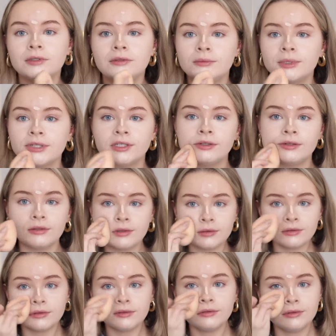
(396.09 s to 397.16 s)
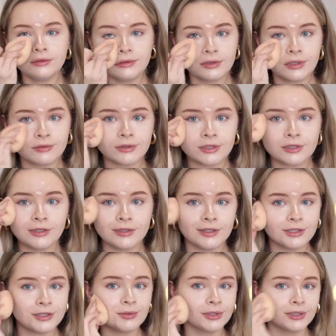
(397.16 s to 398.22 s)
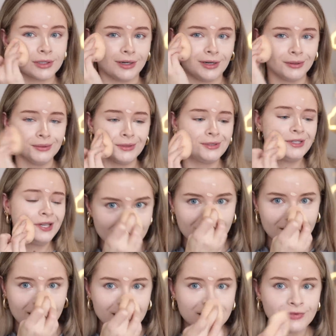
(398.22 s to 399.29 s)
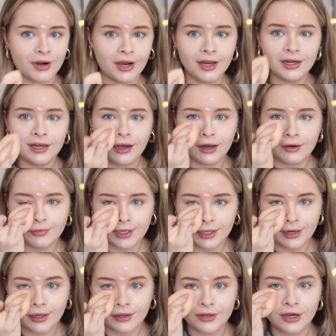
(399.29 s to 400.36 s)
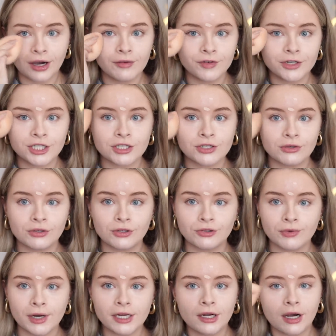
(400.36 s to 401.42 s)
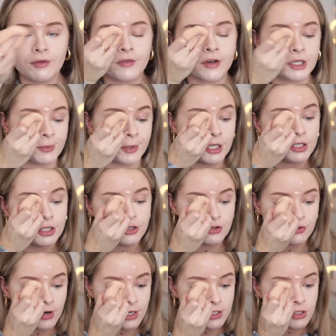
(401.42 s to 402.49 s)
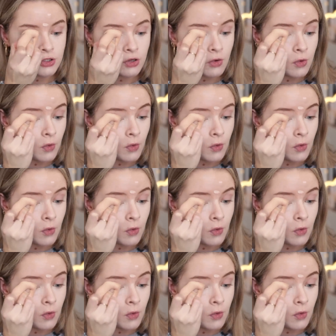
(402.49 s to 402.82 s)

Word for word: Oh my god, I've just turned into a ghost. The thing is, right, I really like the coverage. It's got great coverage, but it just dries so